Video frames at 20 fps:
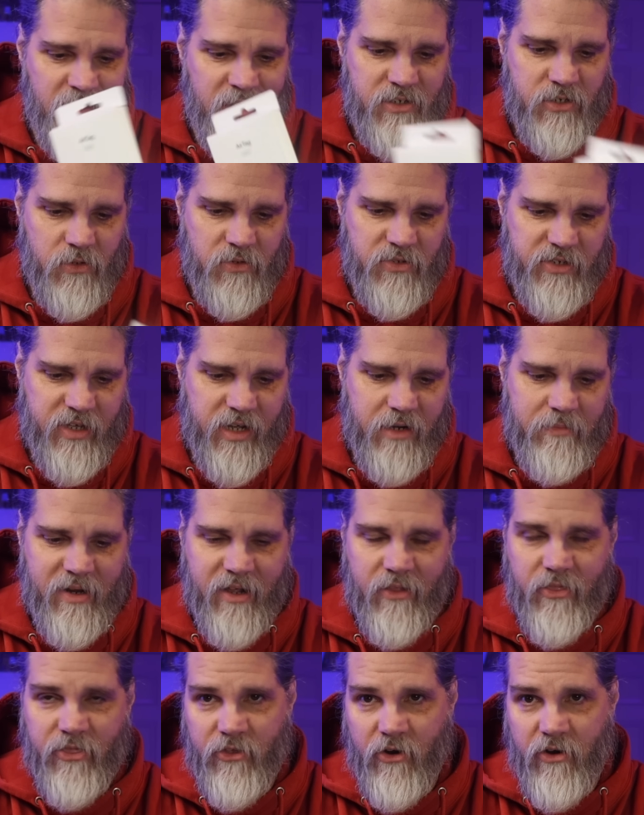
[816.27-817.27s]
So instead of
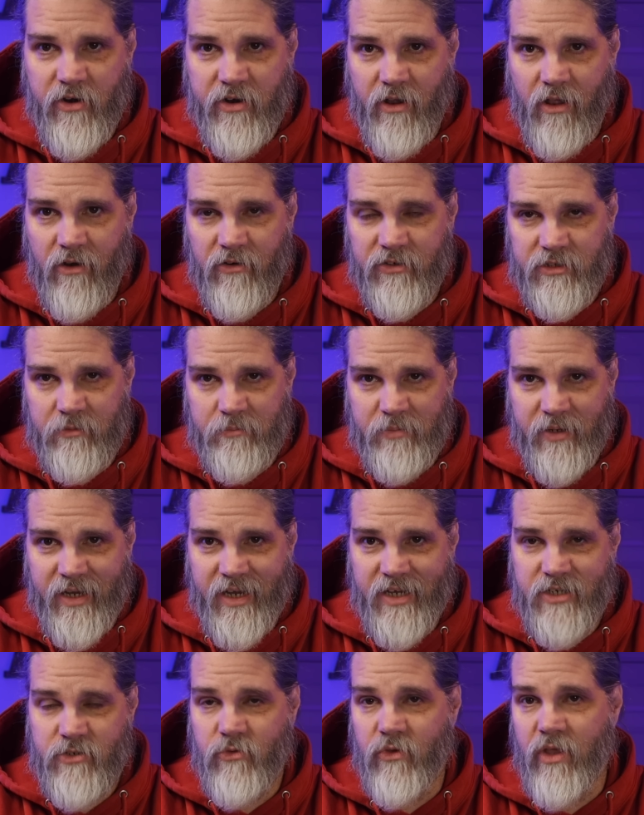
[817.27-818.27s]
being $30 a
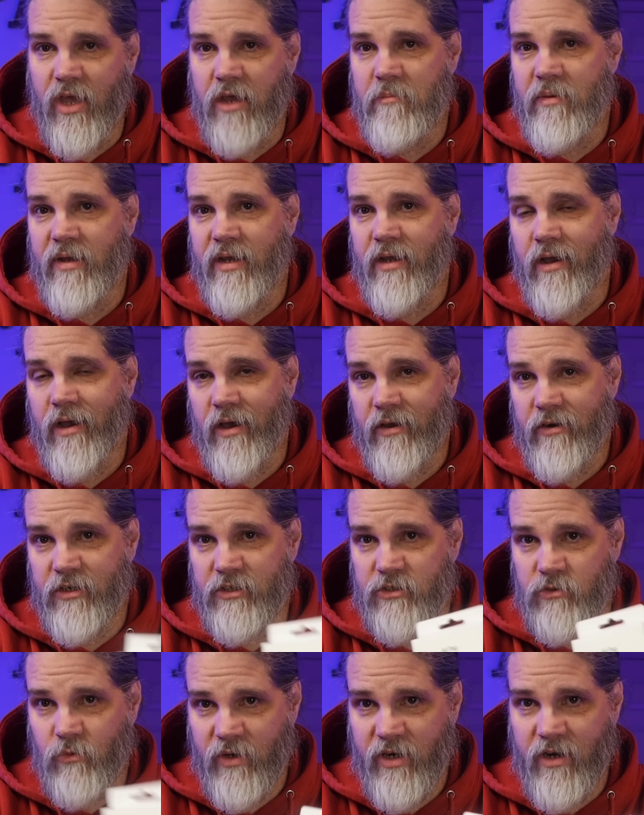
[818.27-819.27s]
piece, well, they'd be
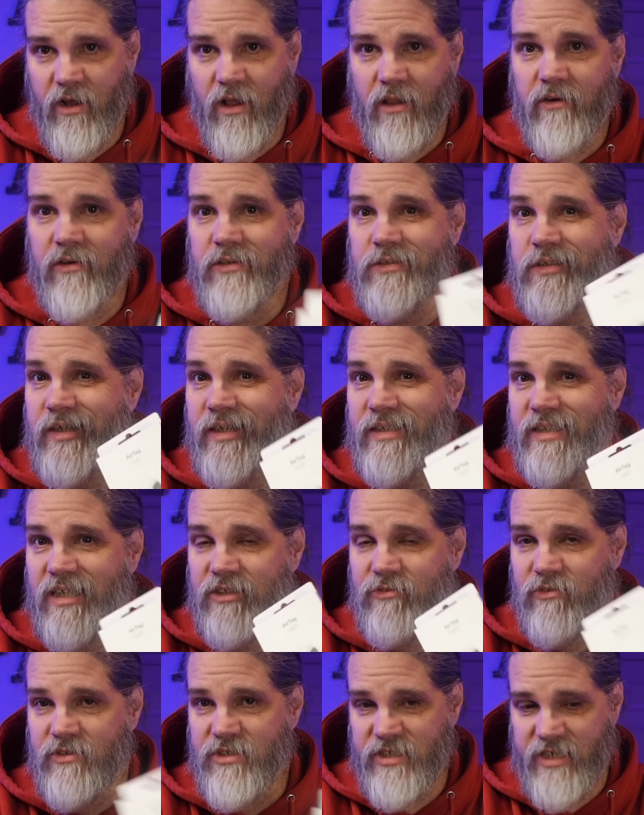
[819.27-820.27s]
$120. You get
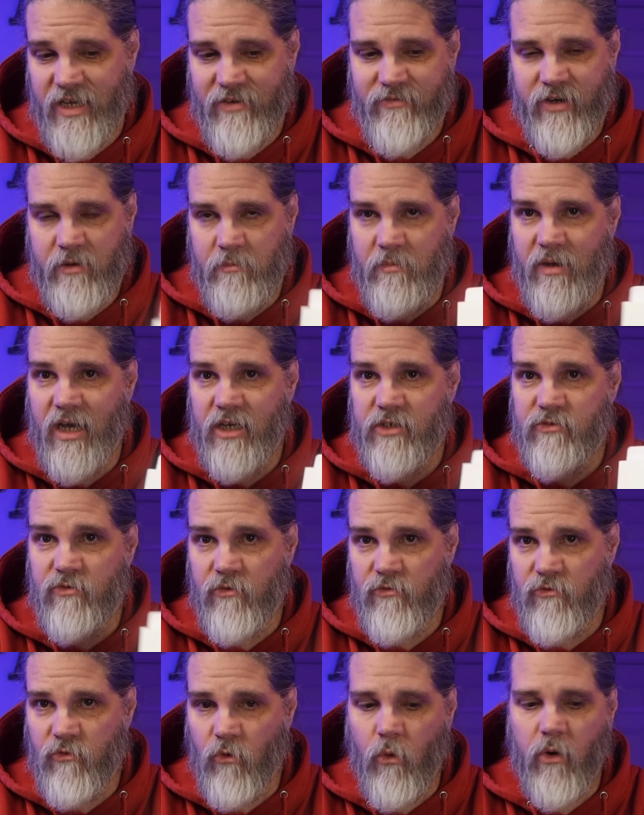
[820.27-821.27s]
these for 70 bucks
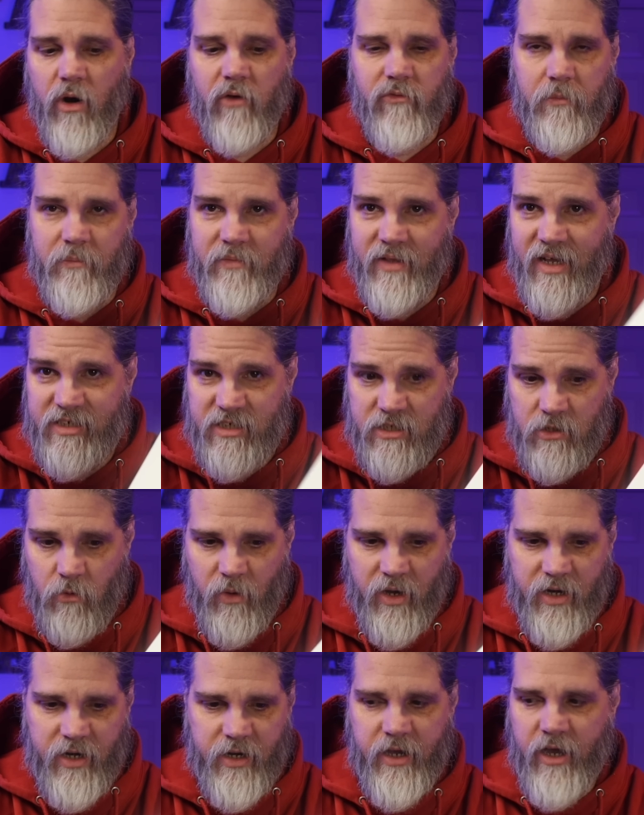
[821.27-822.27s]
for 4 of them. That's the
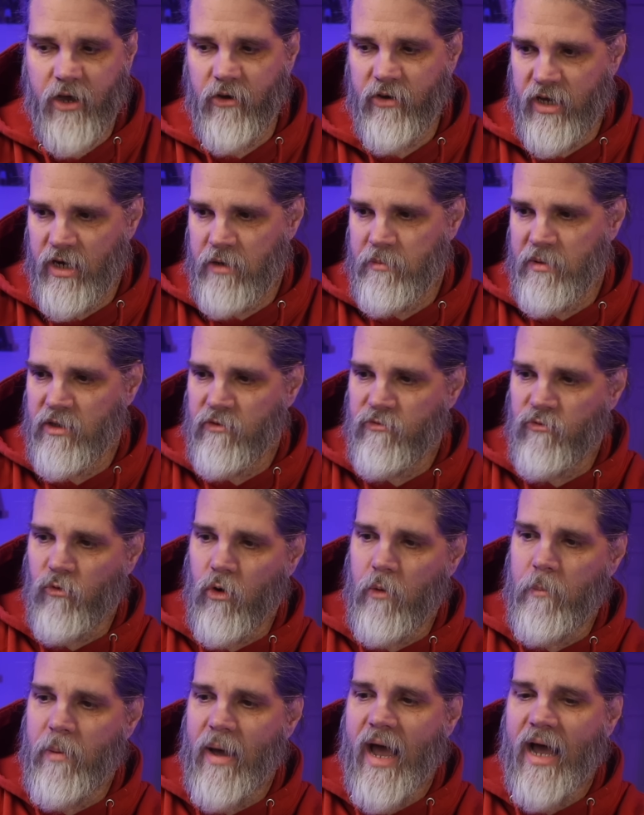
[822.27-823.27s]
way to go. Get them in the
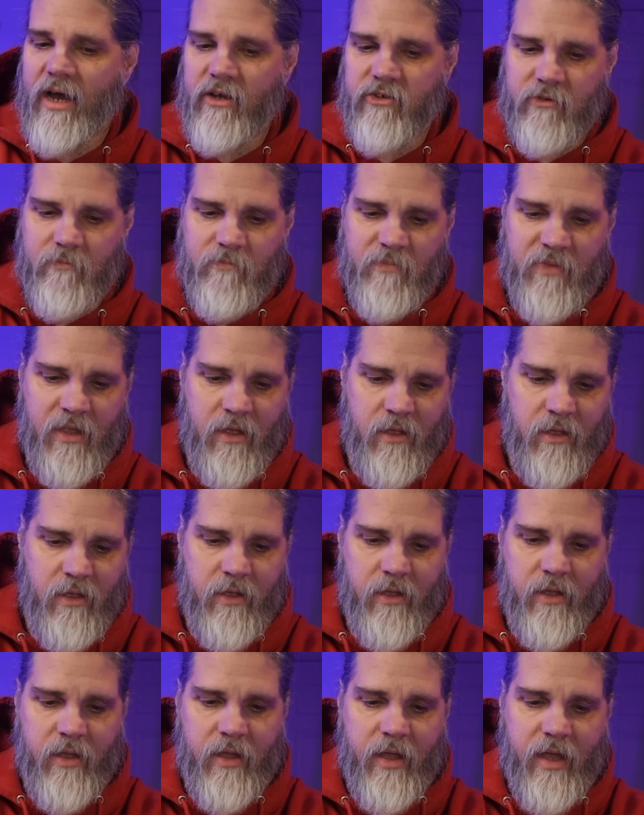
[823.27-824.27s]
4-packs.
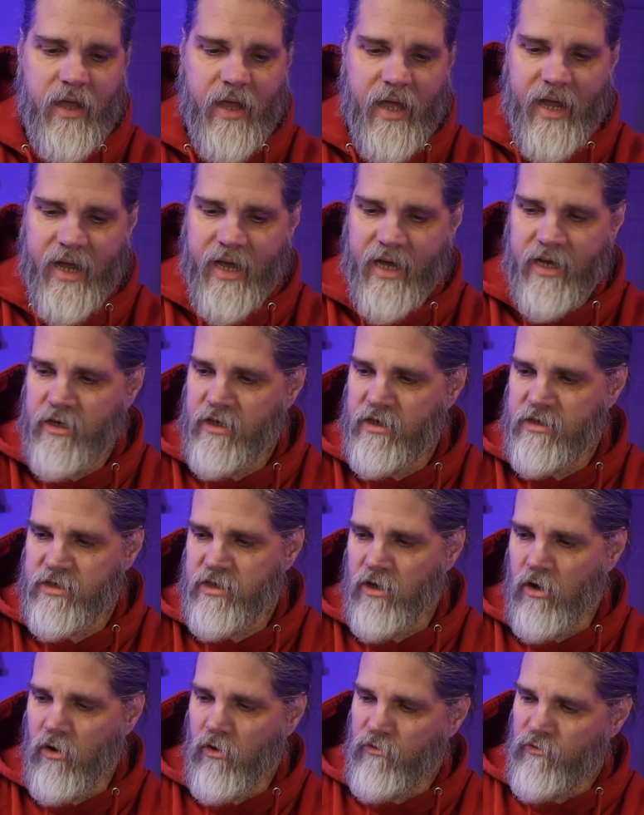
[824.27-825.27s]
And
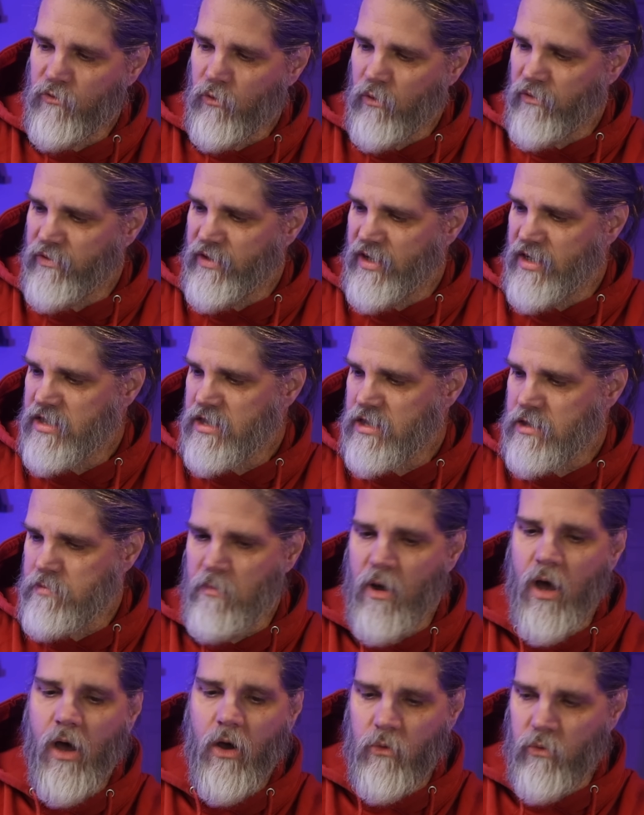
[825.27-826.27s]
so for the
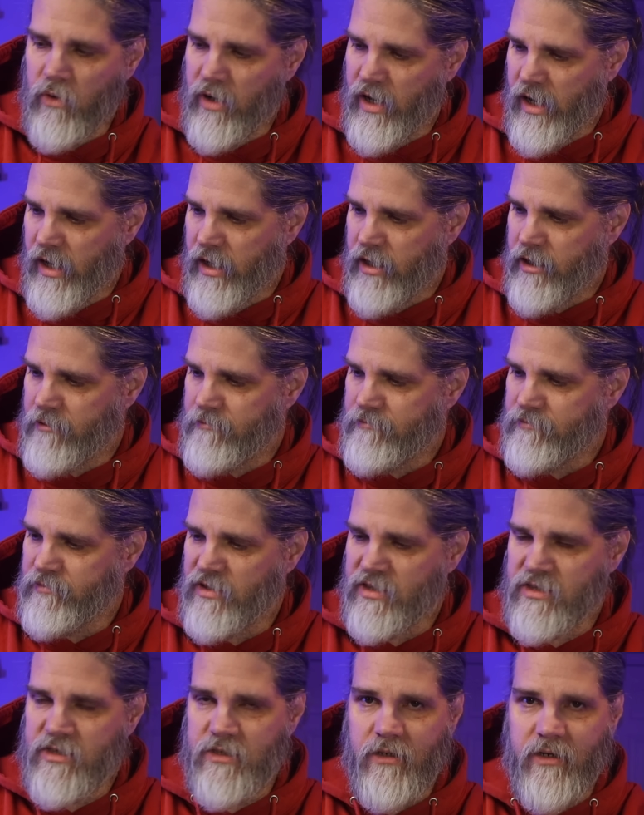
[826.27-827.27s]
Small Rig,
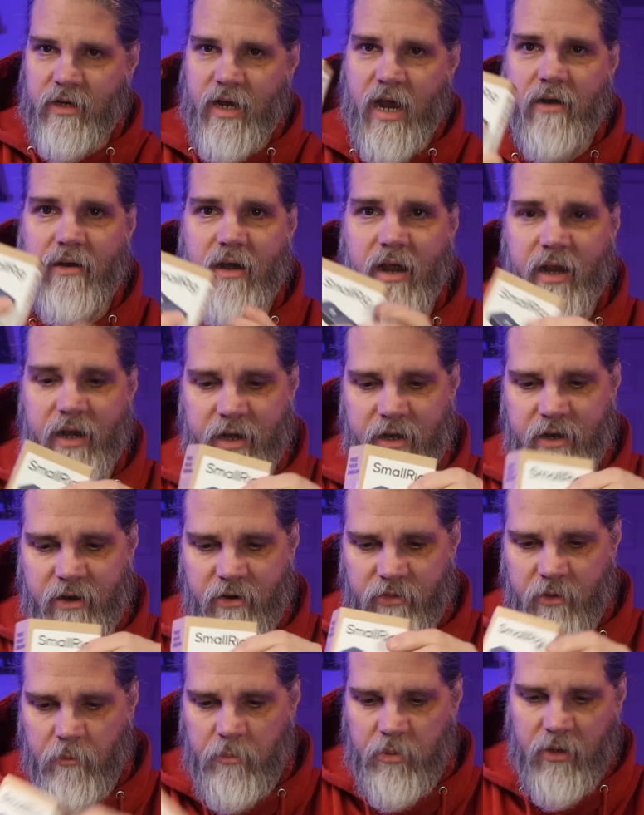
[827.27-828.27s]
this little guy right
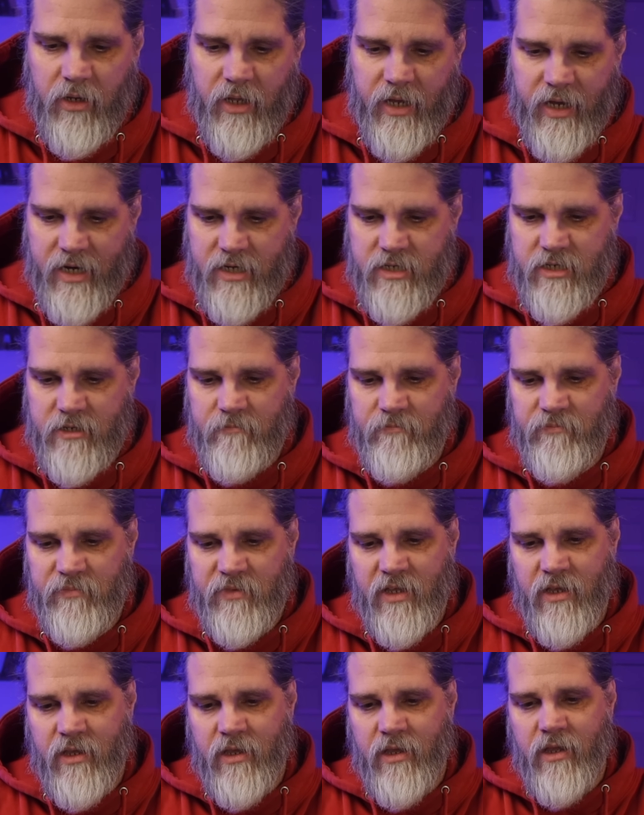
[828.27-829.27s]
here, the plate,
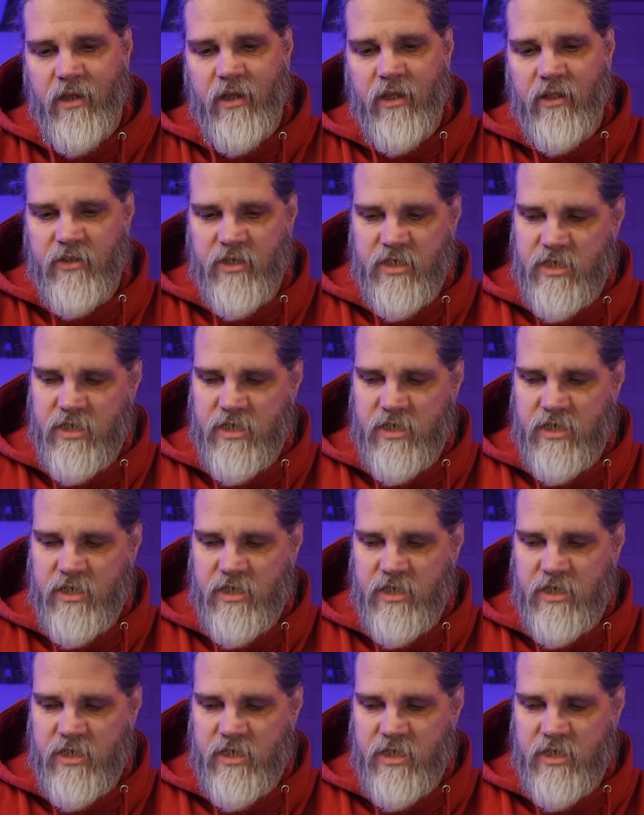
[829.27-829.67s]
the